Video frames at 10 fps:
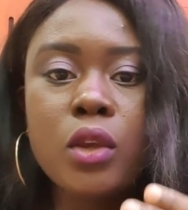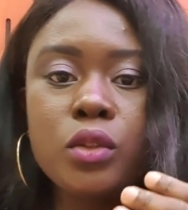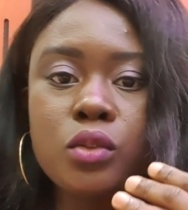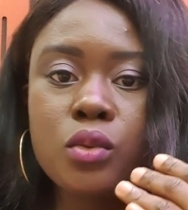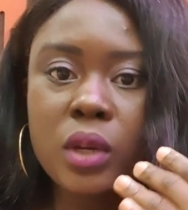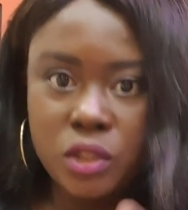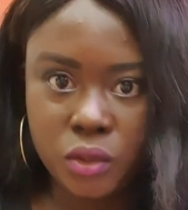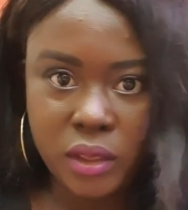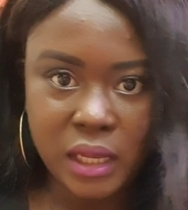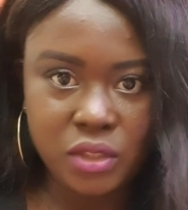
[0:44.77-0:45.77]
to
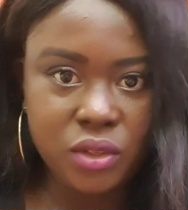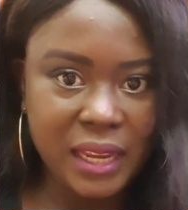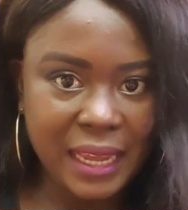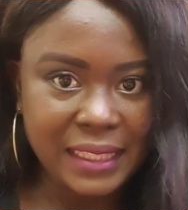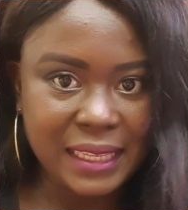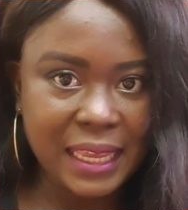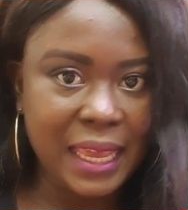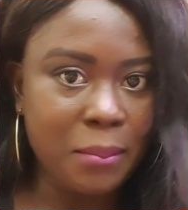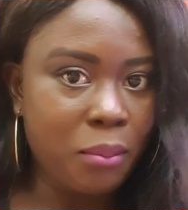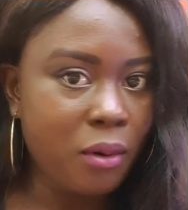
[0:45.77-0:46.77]
ensure that you get
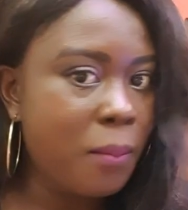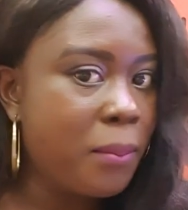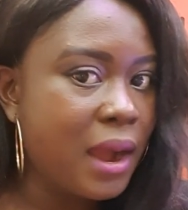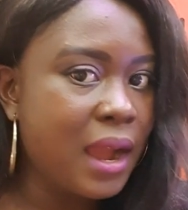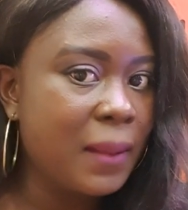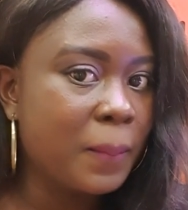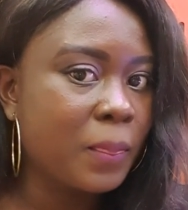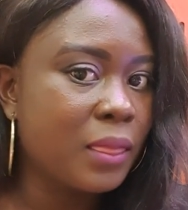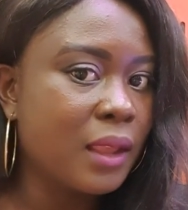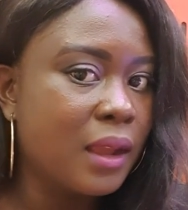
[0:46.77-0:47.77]
a proper
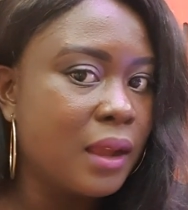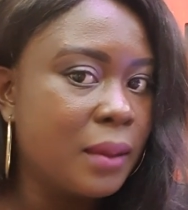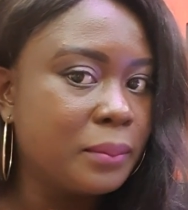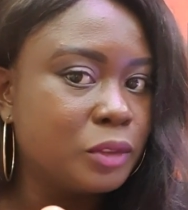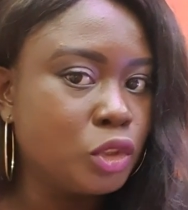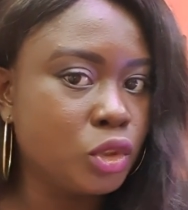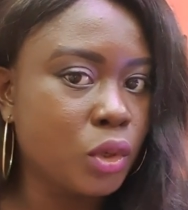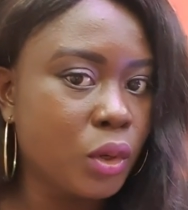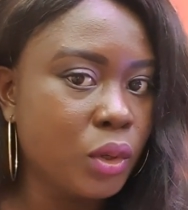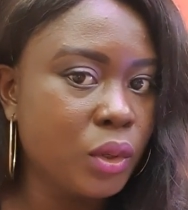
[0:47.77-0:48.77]

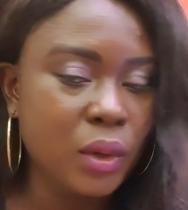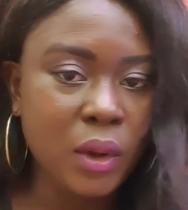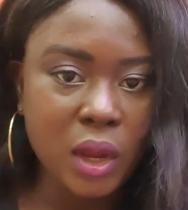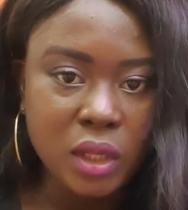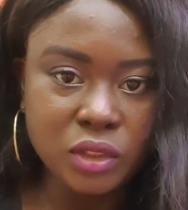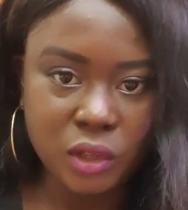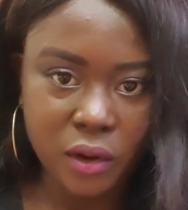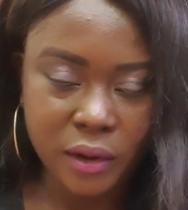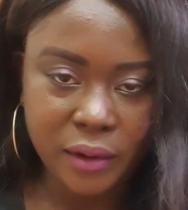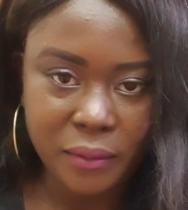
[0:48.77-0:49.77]
show
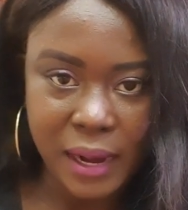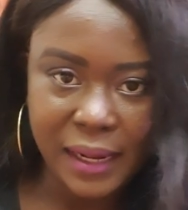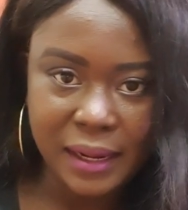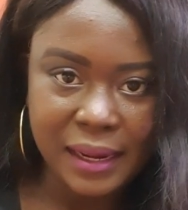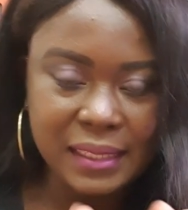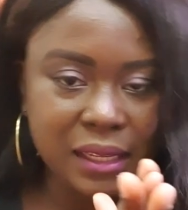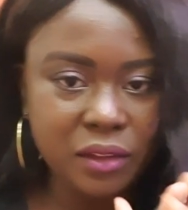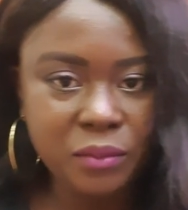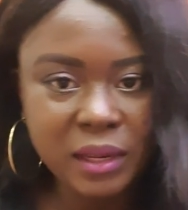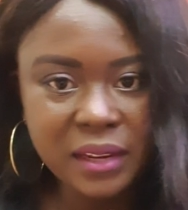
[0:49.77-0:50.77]
done, right? Let's say
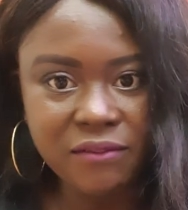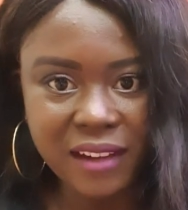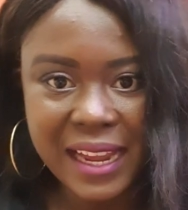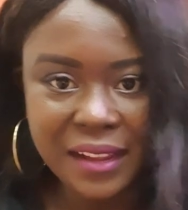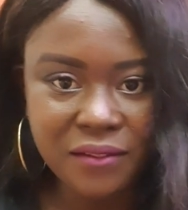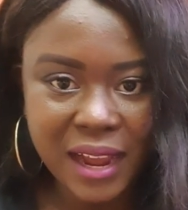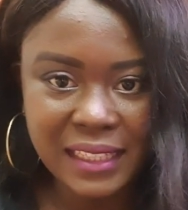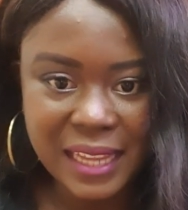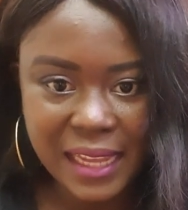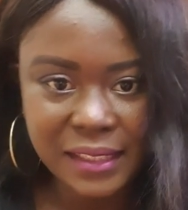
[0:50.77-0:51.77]
you've been
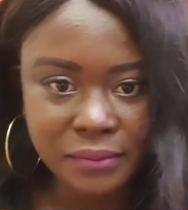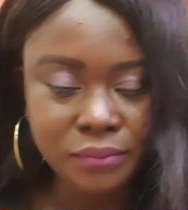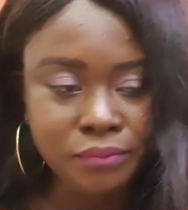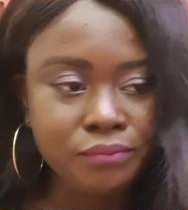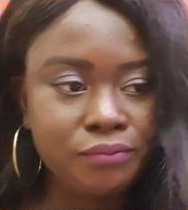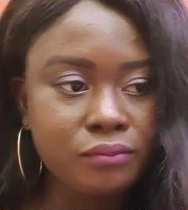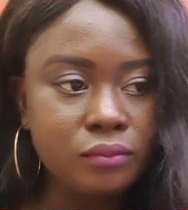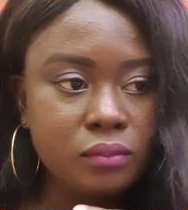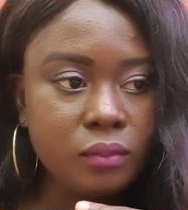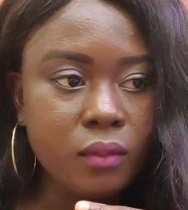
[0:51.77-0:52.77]
invited
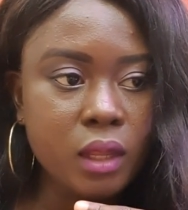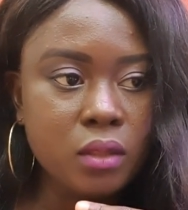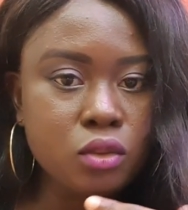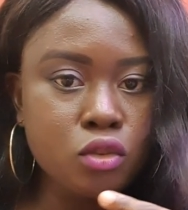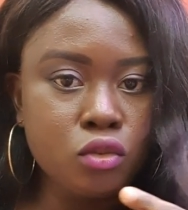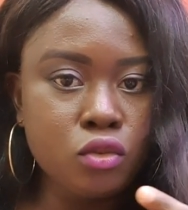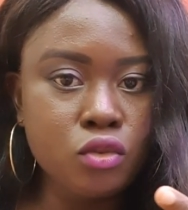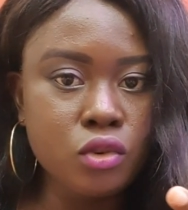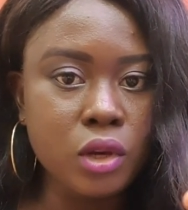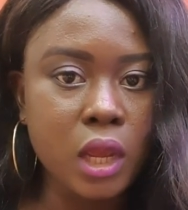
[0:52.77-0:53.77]

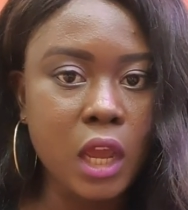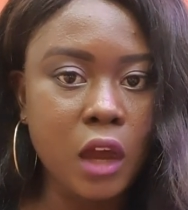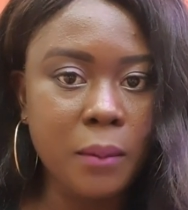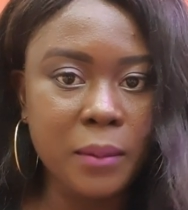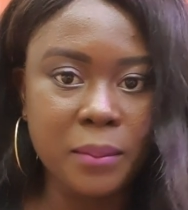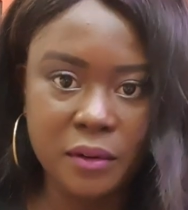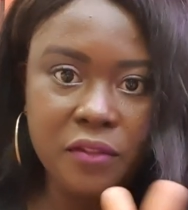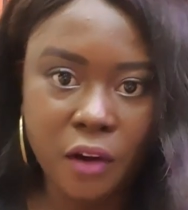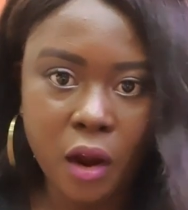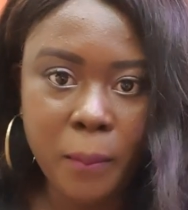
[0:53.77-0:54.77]
to come and
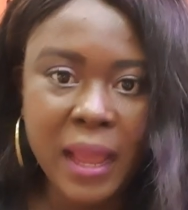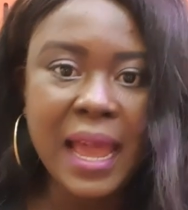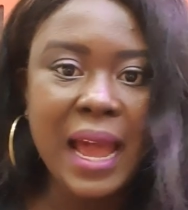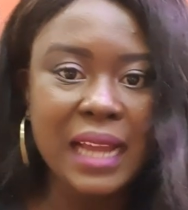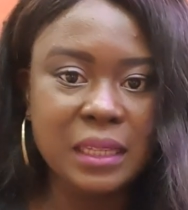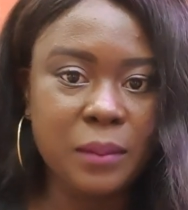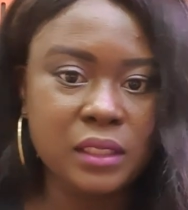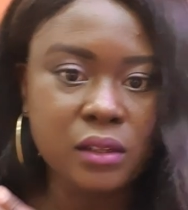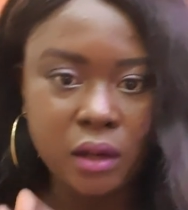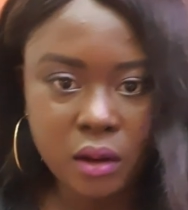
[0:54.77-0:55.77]
perform at a
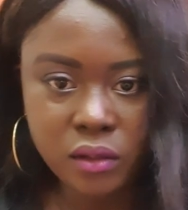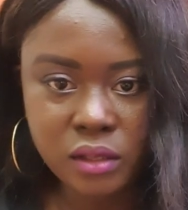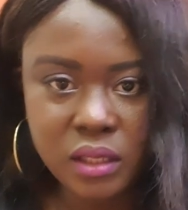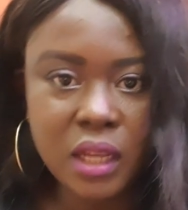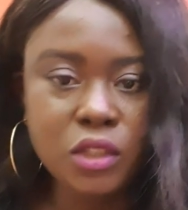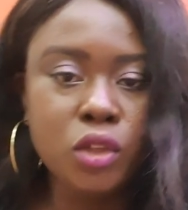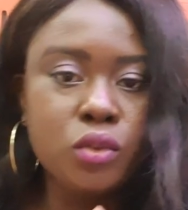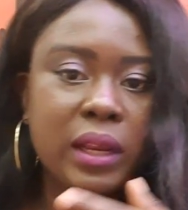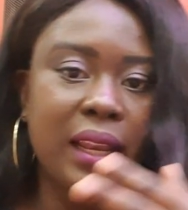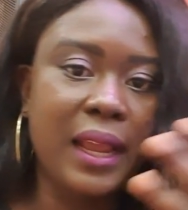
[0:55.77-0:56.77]
particular concert, or
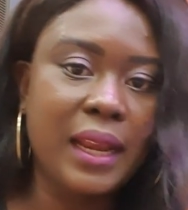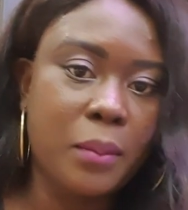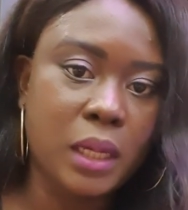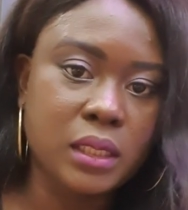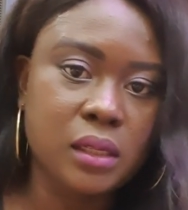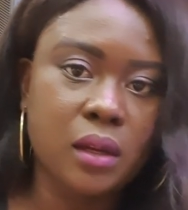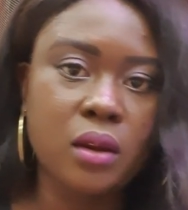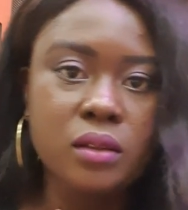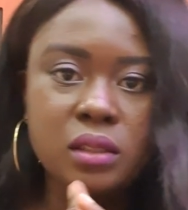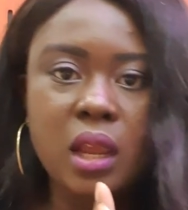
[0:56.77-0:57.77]
to headline a particular
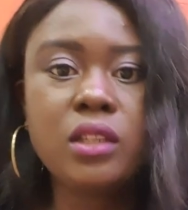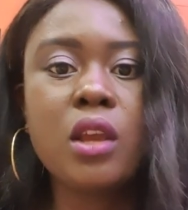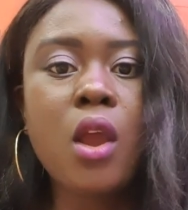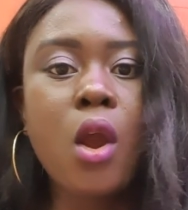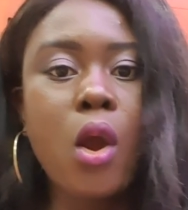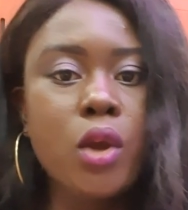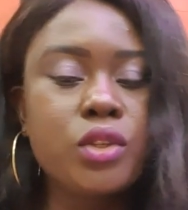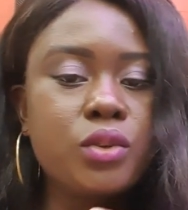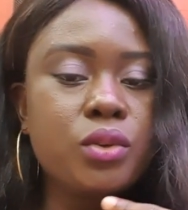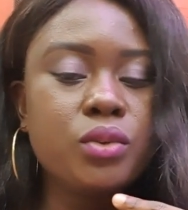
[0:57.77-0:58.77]
concert, or
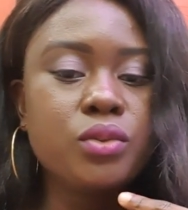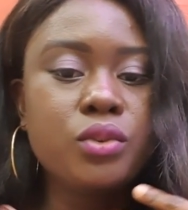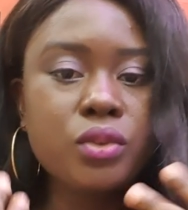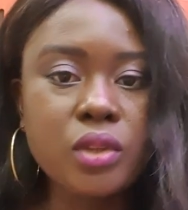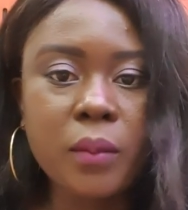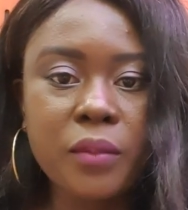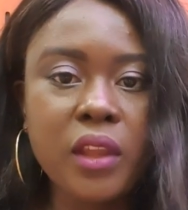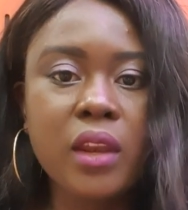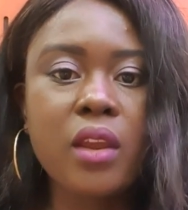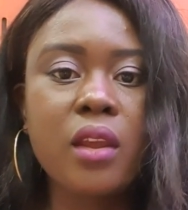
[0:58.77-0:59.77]
to do something,